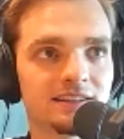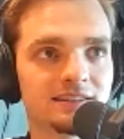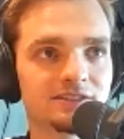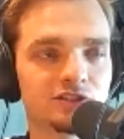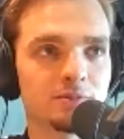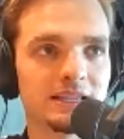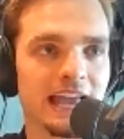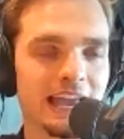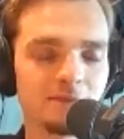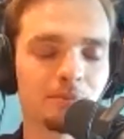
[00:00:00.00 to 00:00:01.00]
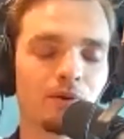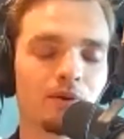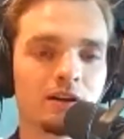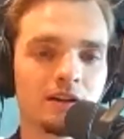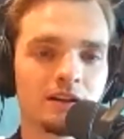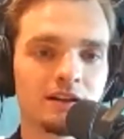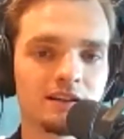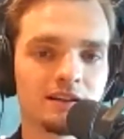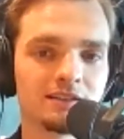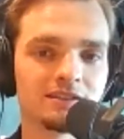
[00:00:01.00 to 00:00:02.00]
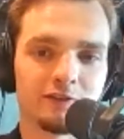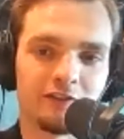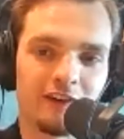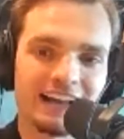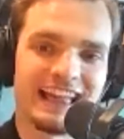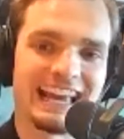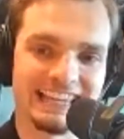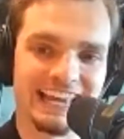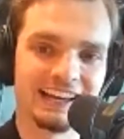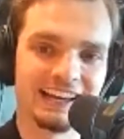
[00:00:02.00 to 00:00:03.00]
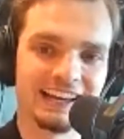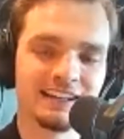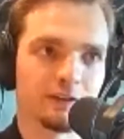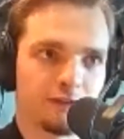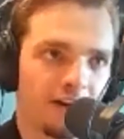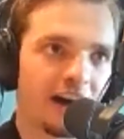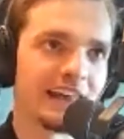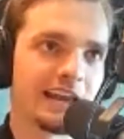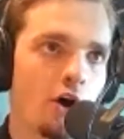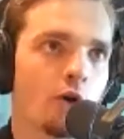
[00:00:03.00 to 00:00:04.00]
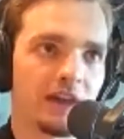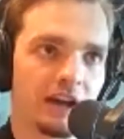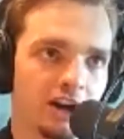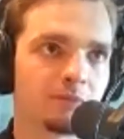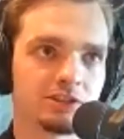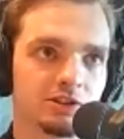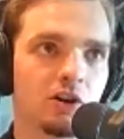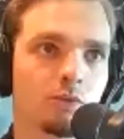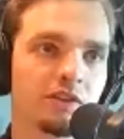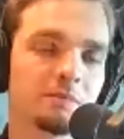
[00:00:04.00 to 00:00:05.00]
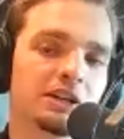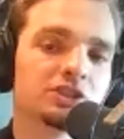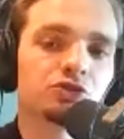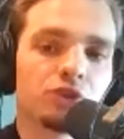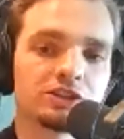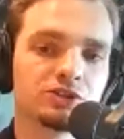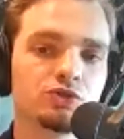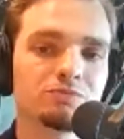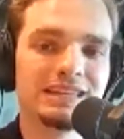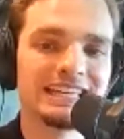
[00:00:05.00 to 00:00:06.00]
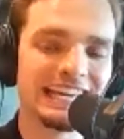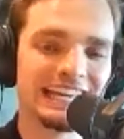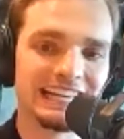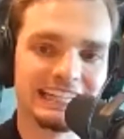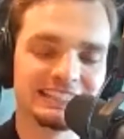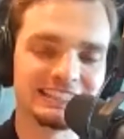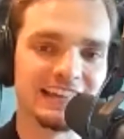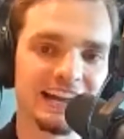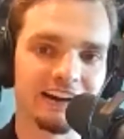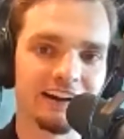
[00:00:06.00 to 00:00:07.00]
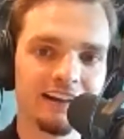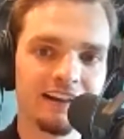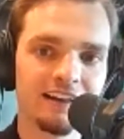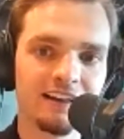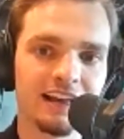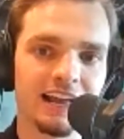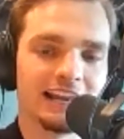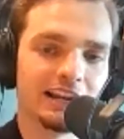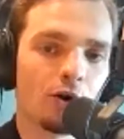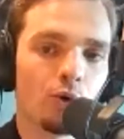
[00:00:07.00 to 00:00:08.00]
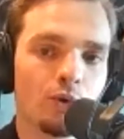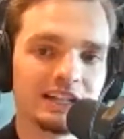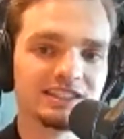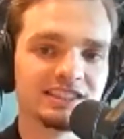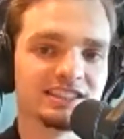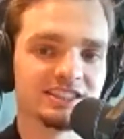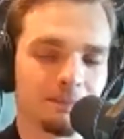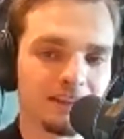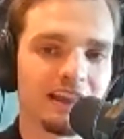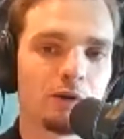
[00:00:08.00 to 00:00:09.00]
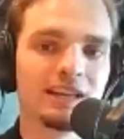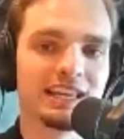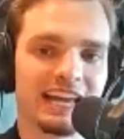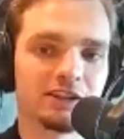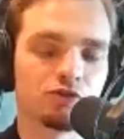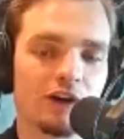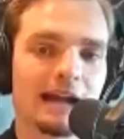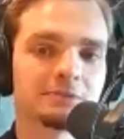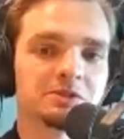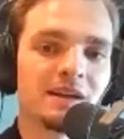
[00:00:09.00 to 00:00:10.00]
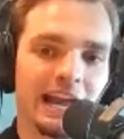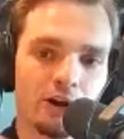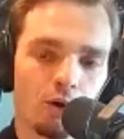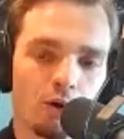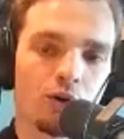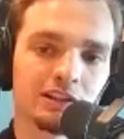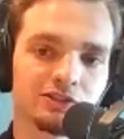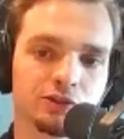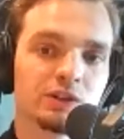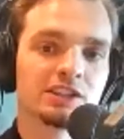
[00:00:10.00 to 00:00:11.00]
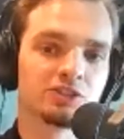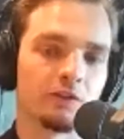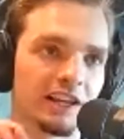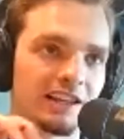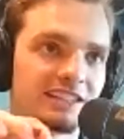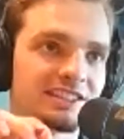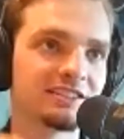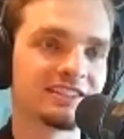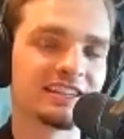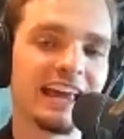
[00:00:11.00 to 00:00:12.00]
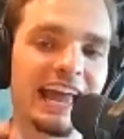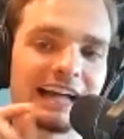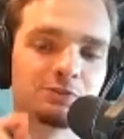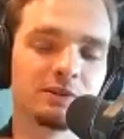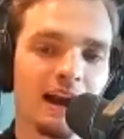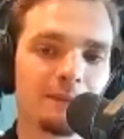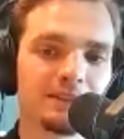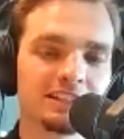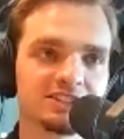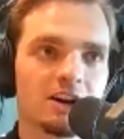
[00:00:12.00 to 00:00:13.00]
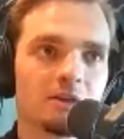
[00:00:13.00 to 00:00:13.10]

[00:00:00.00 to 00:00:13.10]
to be able to find that yet, to find that hope that comes along with it. Because trust you me, it is there. And it always is something that we can grasp and hold on to. So for the listener today, as we wrap this up,